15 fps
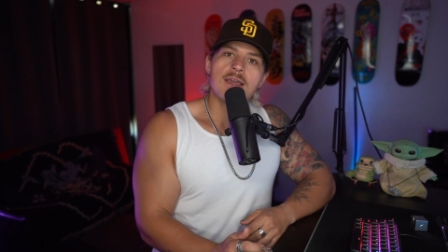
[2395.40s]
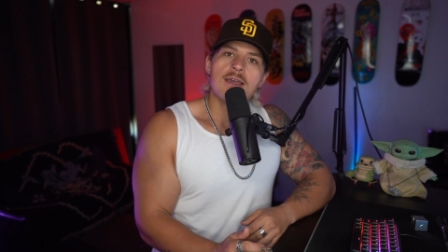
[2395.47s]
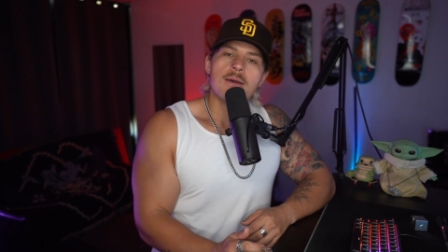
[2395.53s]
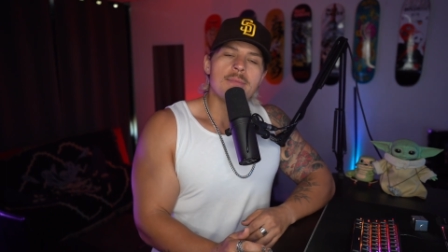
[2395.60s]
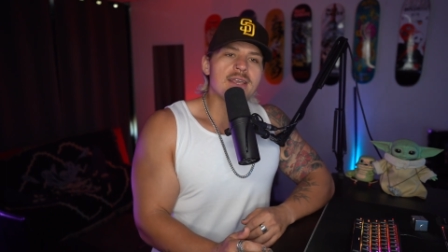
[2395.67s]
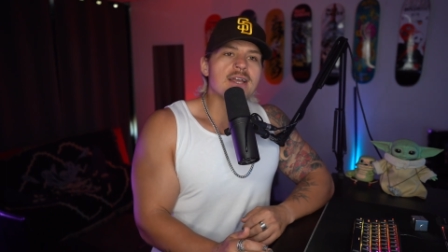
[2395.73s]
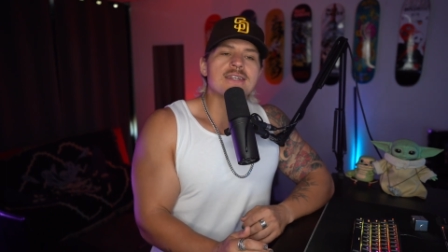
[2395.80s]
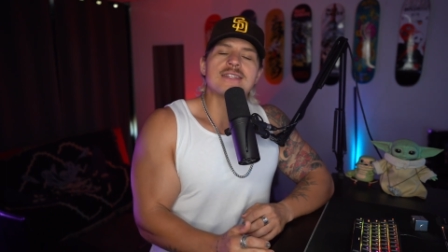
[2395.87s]

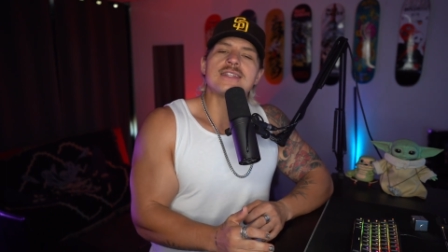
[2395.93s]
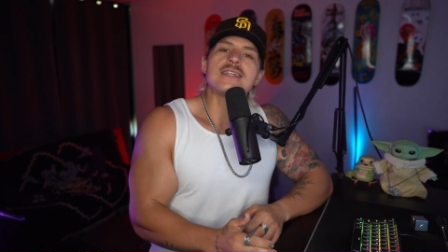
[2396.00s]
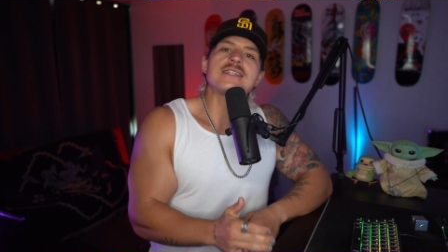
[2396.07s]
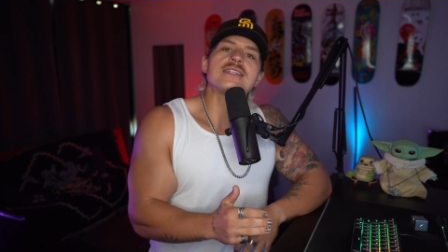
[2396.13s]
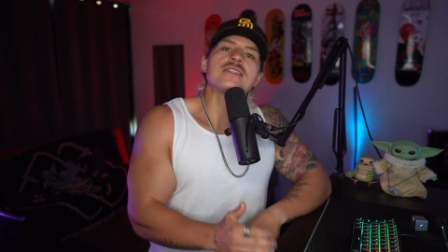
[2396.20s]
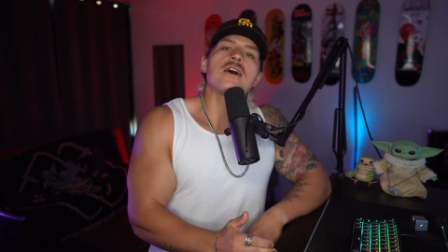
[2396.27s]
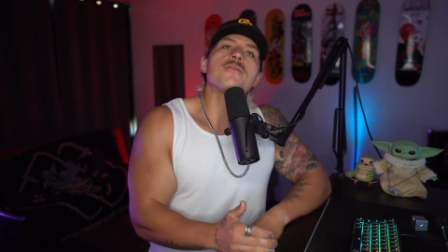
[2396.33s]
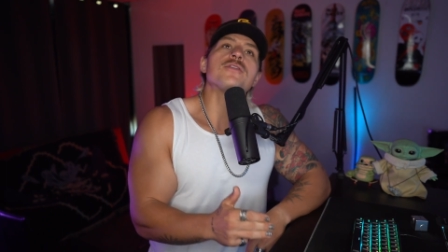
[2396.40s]
because this
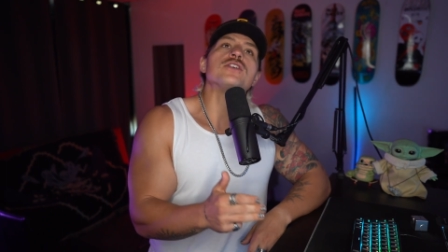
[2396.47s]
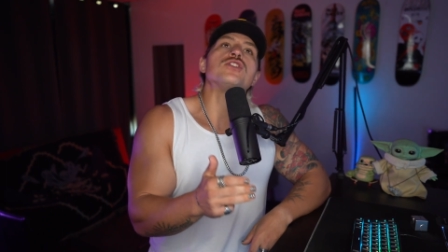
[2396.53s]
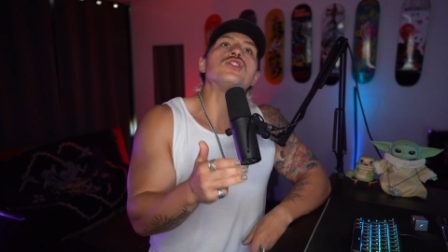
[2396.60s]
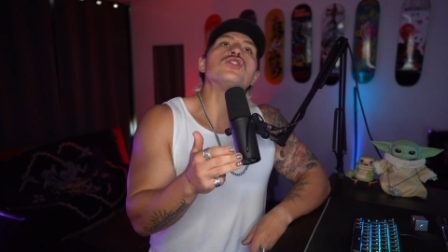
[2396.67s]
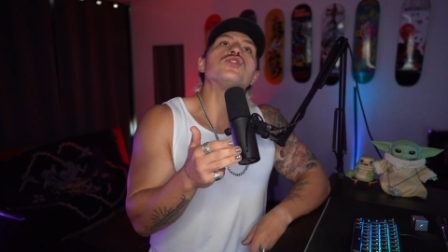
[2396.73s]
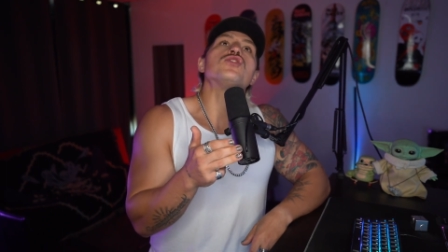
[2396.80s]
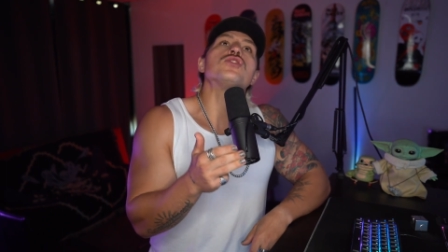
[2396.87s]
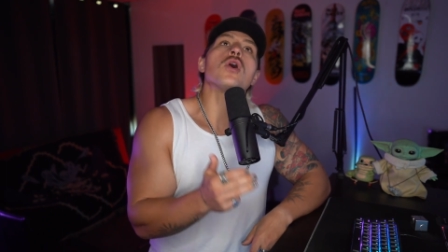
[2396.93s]
stuff is
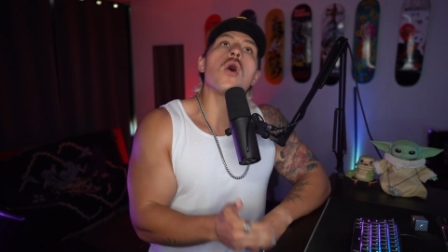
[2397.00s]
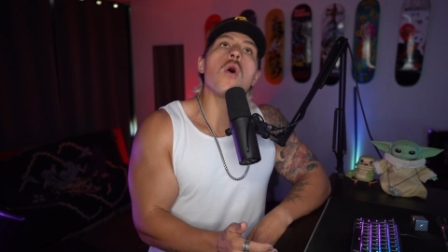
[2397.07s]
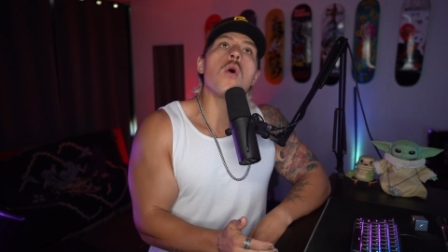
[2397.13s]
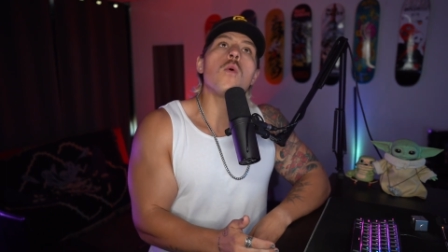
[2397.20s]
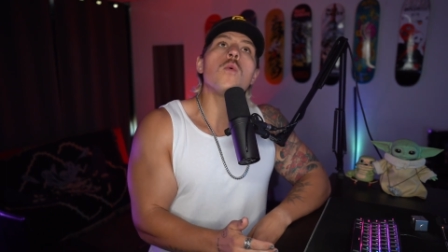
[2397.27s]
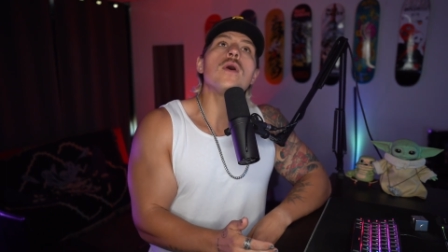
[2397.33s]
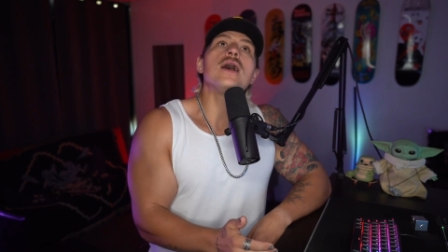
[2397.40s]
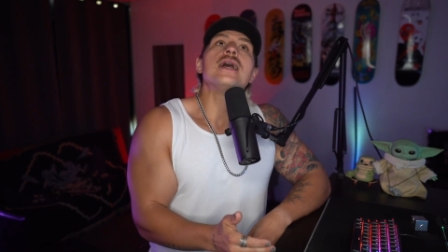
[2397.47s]

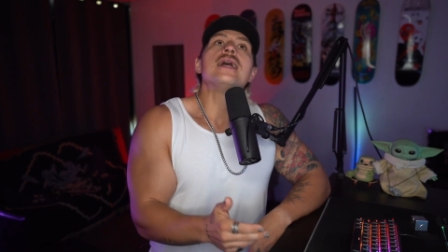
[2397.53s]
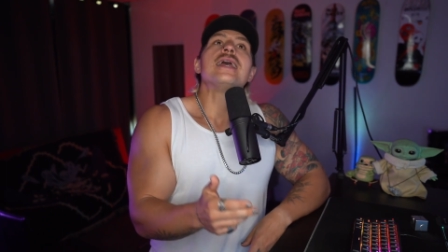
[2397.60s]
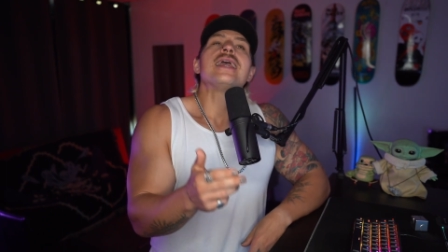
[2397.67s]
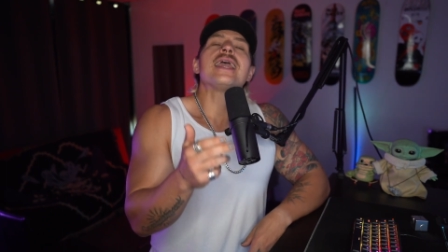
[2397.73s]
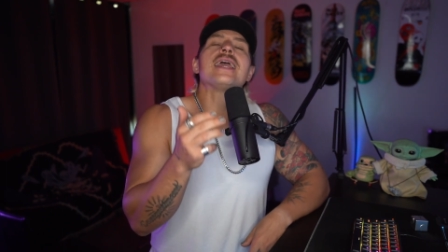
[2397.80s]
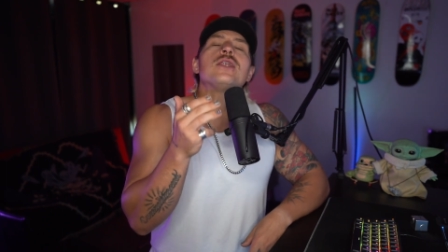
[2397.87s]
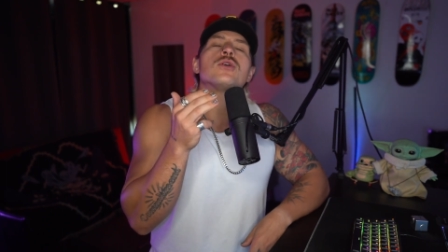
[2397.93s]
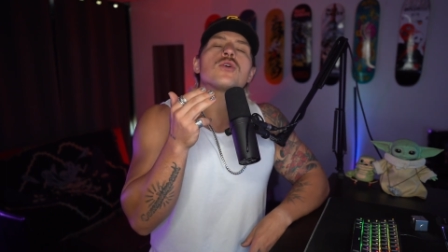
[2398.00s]
so
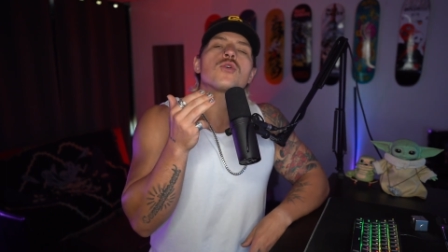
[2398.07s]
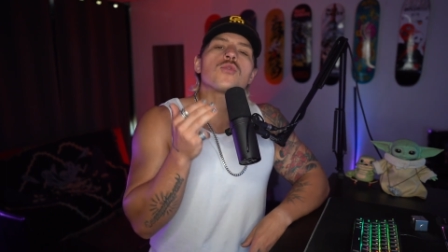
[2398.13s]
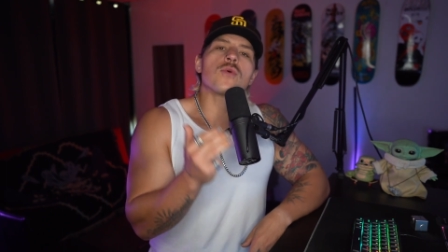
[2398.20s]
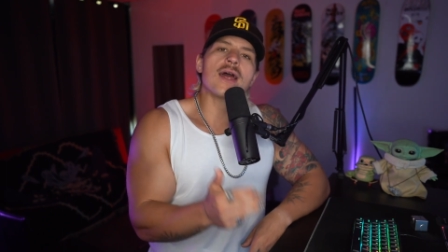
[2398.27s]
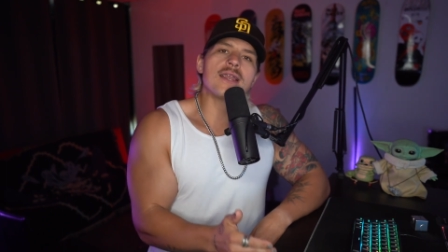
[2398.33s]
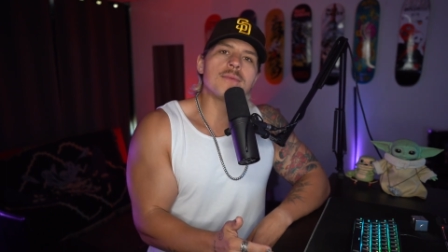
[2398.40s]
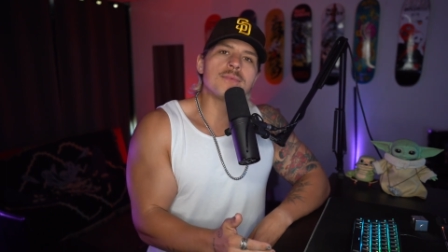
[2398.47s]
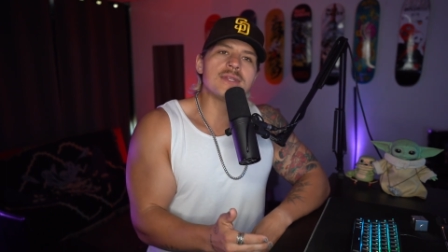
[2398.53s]

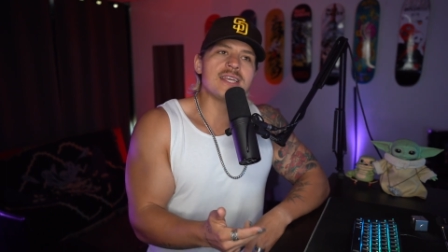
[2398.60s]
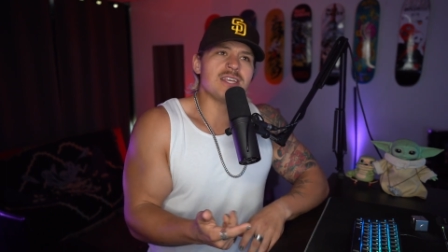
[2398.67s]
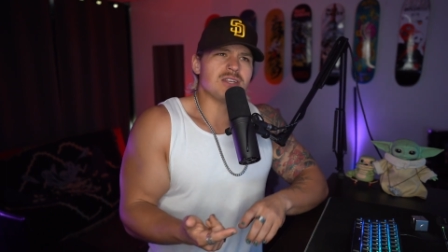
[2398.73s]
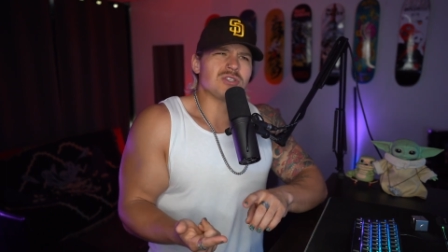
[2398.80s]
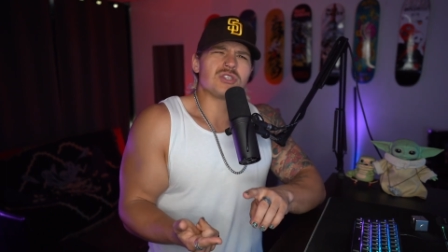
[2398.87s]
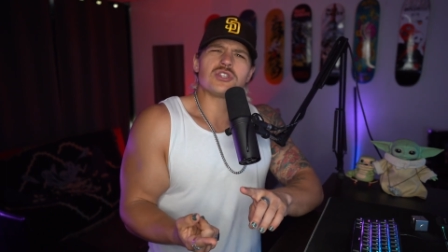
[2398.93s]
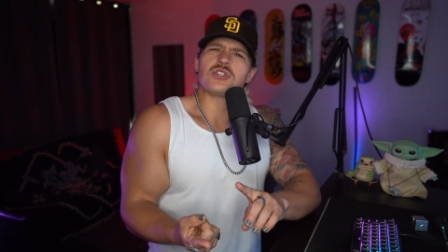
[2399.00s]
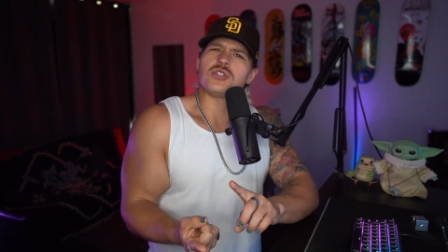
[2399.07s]
incredibly
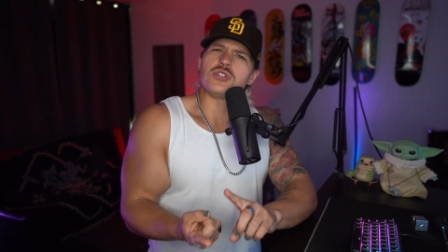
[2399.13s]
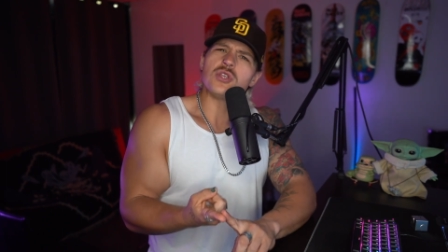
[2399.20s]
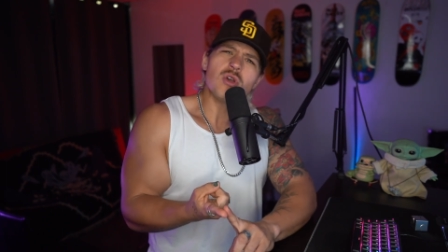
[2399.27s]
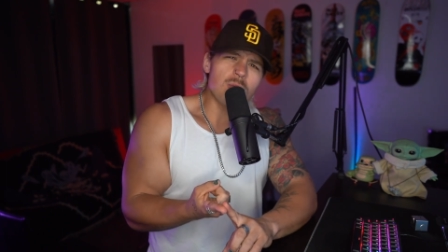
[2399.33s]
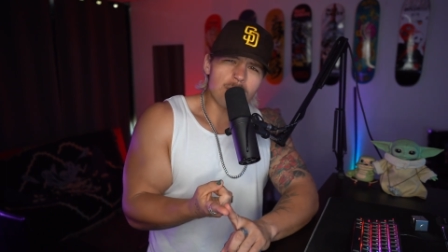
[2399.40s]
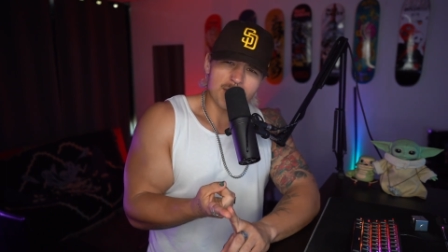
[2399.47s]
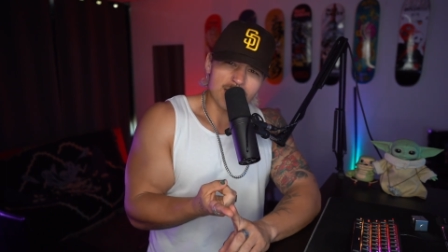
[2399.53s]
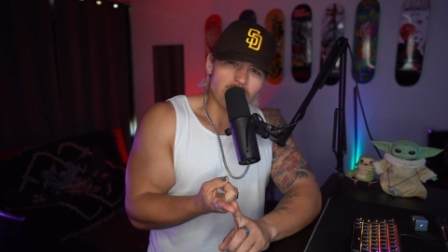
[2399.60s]
stupid